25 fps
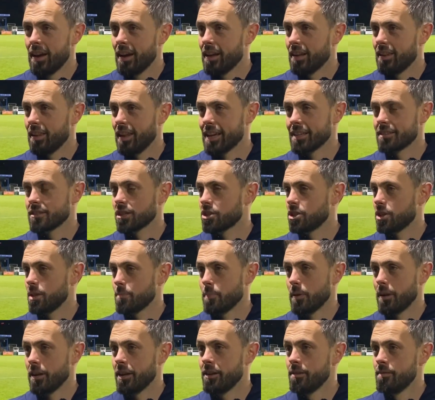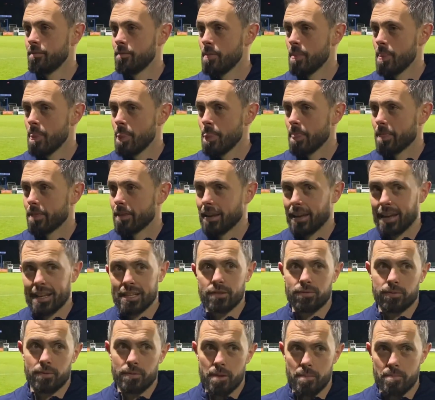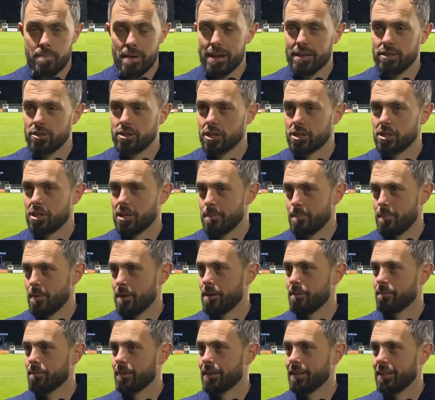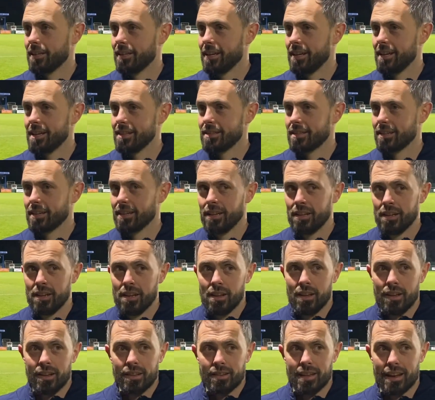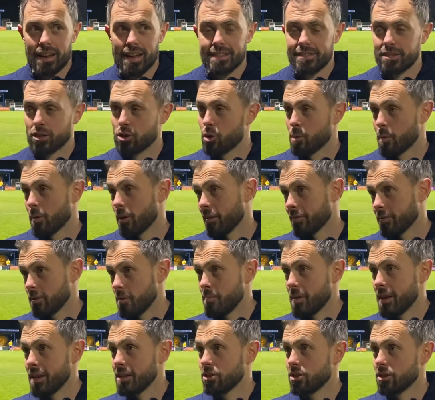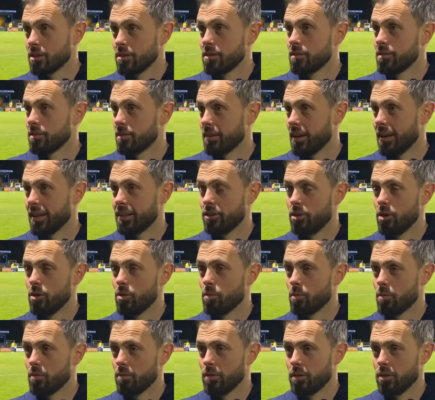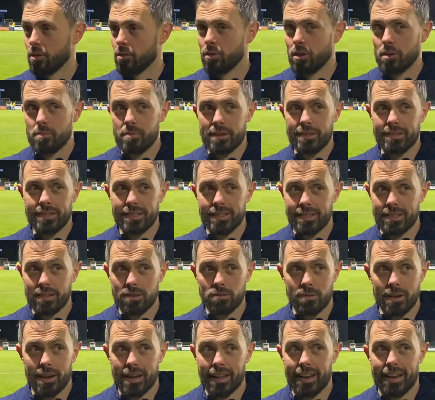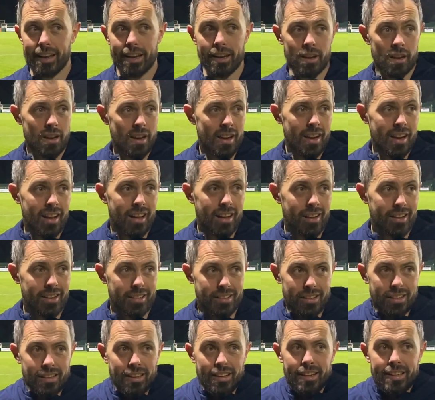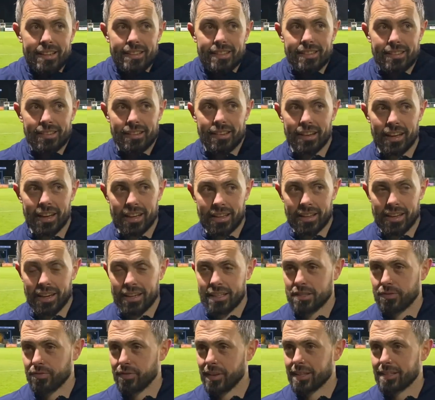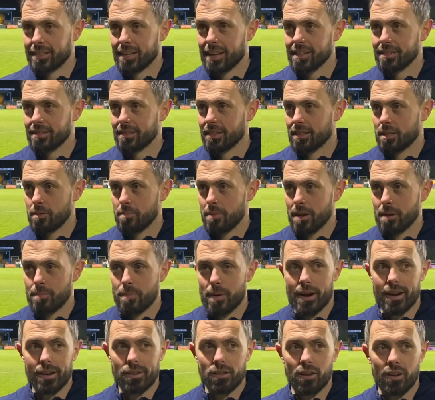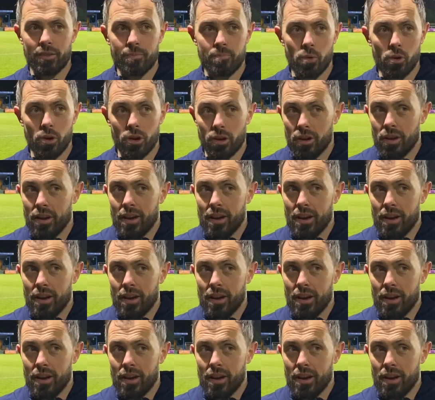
Lads are chipping in. The lads from the bench are chipping in when they need to. The lads are coming off the bench and doing the business as well. And listen, it's fantastic to be a part of. But